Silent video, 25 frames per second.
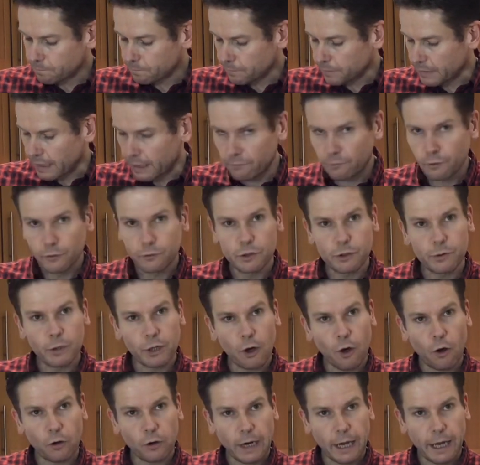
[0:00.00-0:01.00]
If you're doing
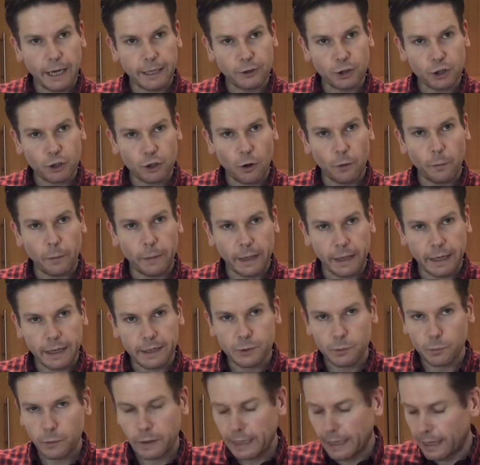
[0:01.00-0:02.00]
online shopping,
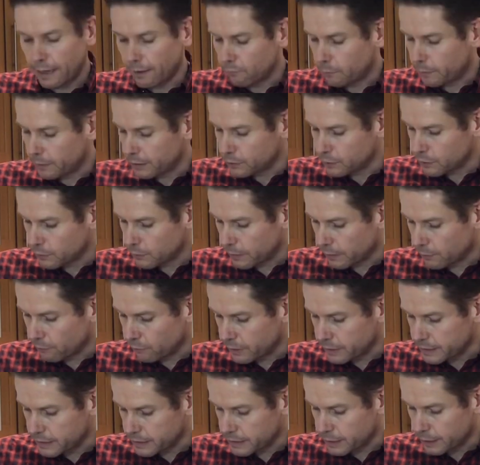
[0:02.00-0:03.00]
as we have been doing
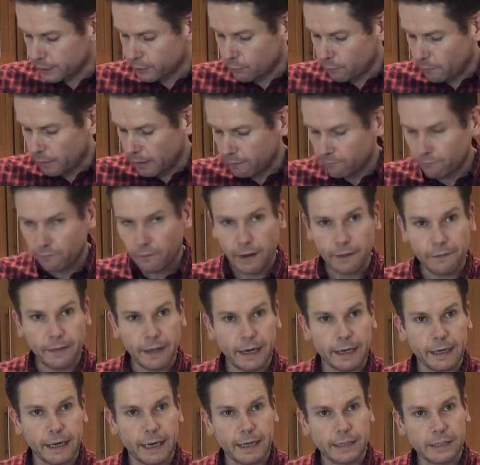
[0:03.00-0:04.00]
recently, you might find
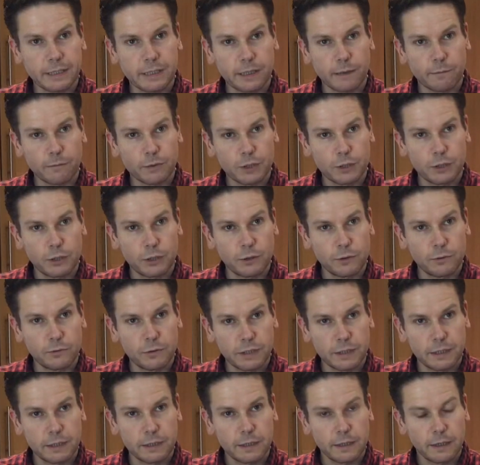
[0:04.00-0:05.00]
that gets
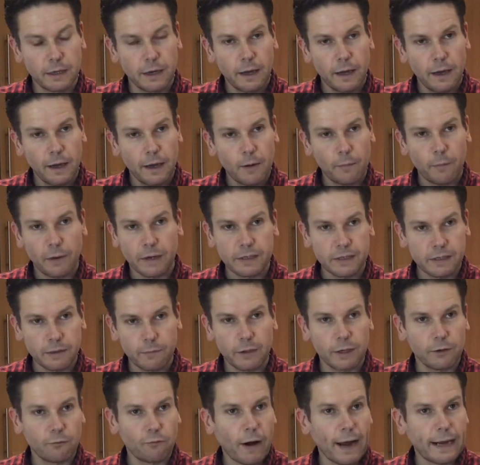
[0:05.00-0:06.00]
substituted by
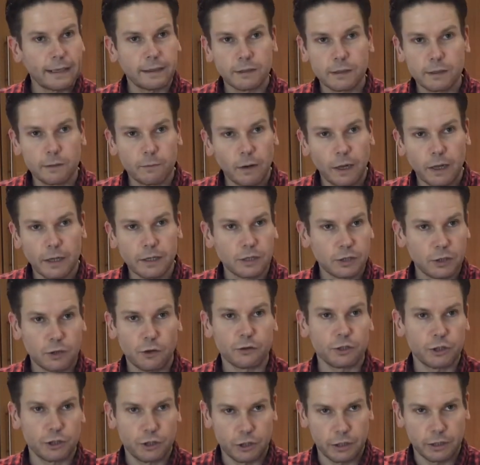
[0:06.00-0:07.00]
something random like
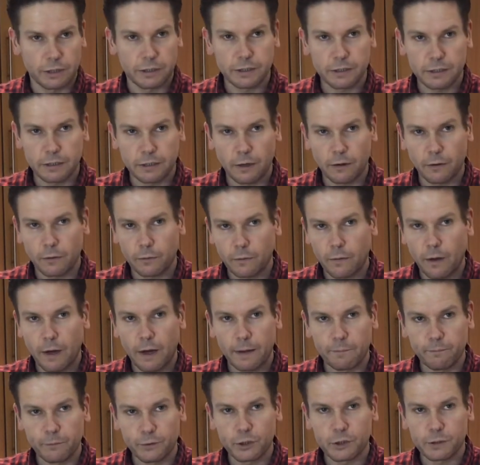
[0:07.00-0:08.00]
sausages. So
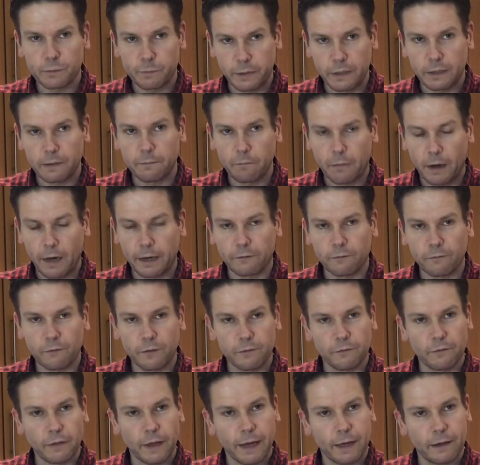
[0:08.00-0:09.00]
just be mindful
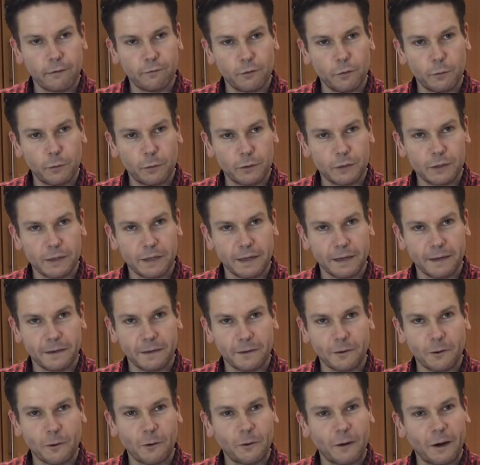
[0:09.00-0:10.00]
of that if you're putting in
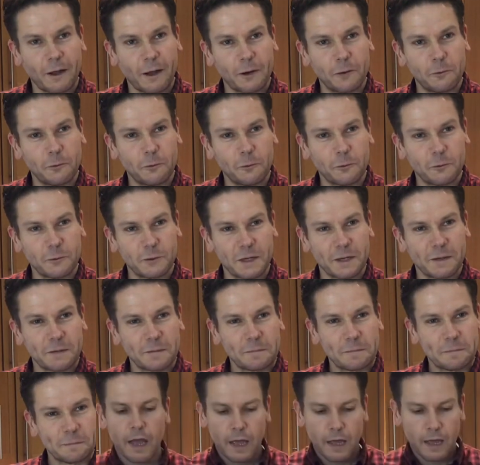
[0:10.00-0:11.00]
an online order.
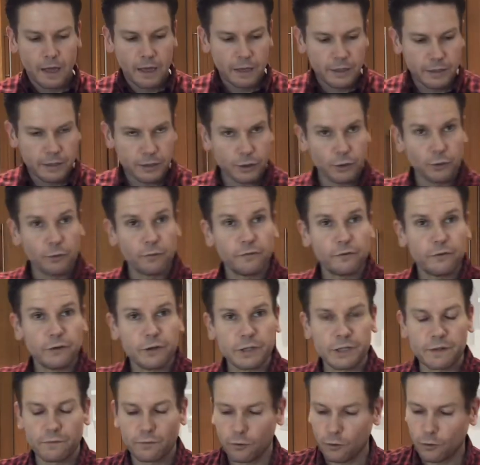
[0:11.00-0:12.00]
So first
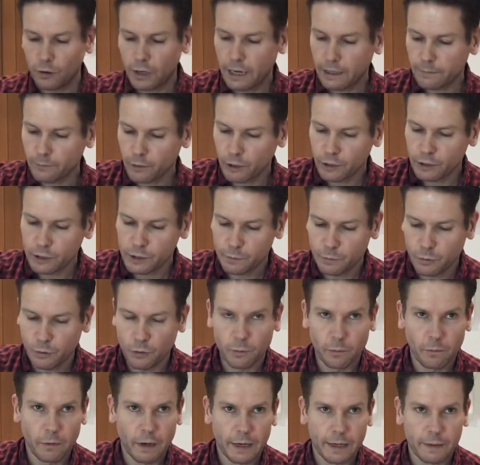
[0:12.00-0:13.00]
of all, I'm going to put
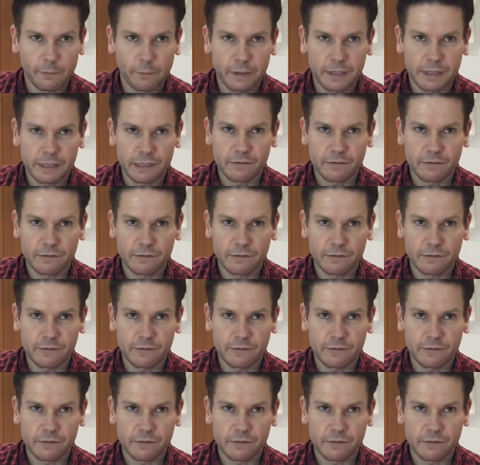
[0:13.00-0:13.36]
my piece of